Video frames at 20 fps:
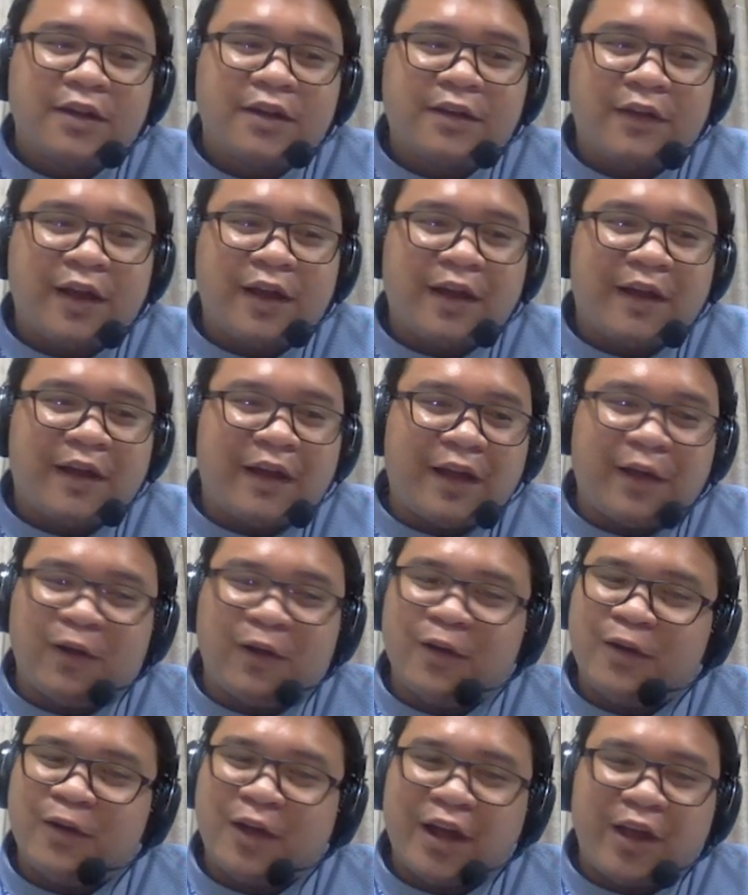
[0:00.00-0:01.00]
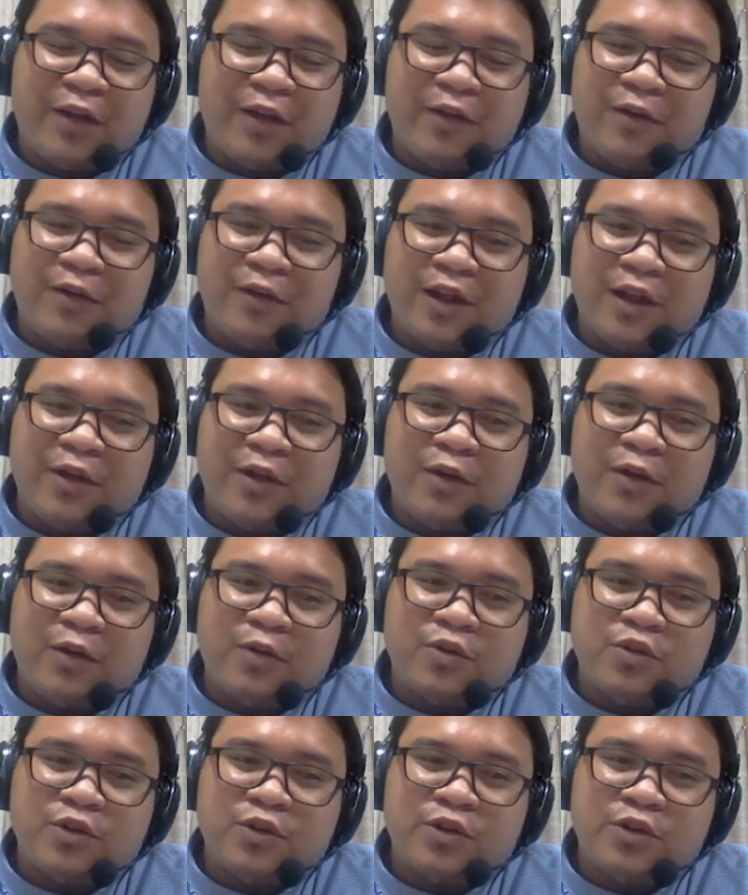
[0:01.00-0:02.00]
Yeah, I only
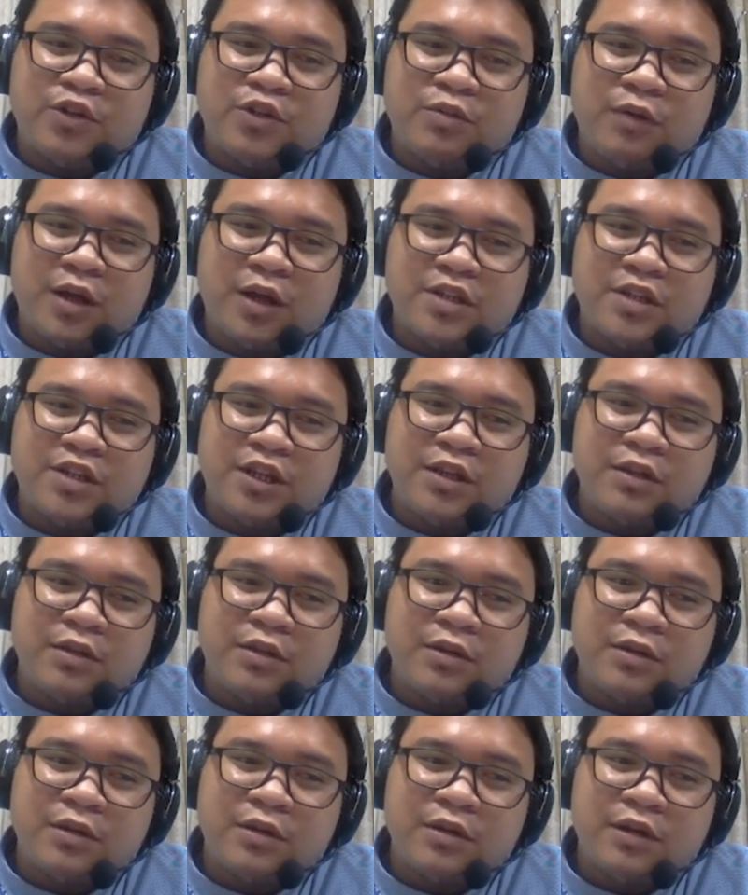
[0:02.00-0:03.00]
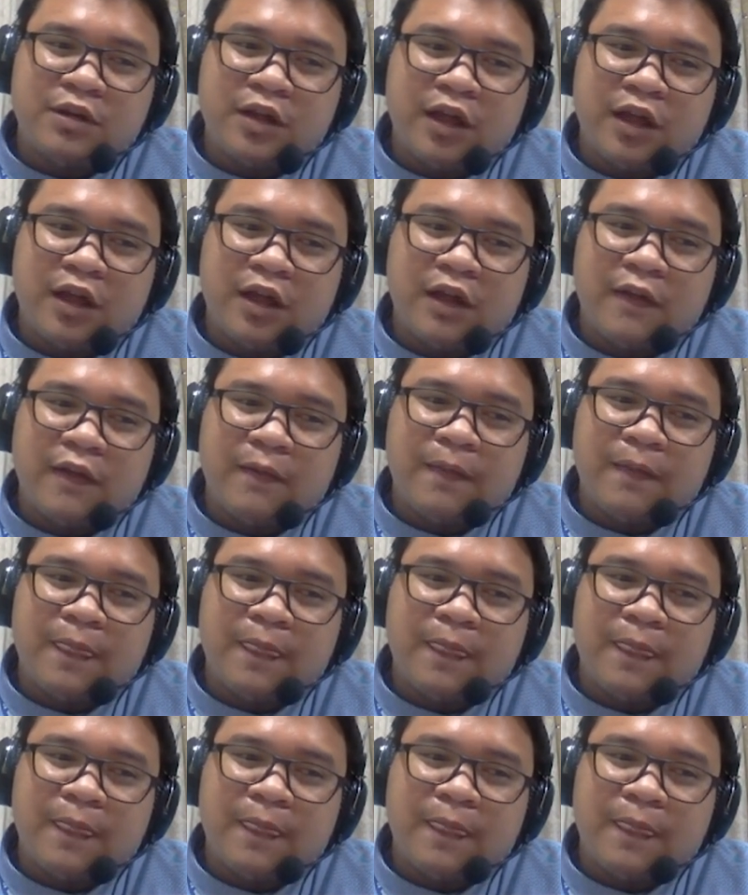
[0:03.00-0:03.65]
know George Washington. Then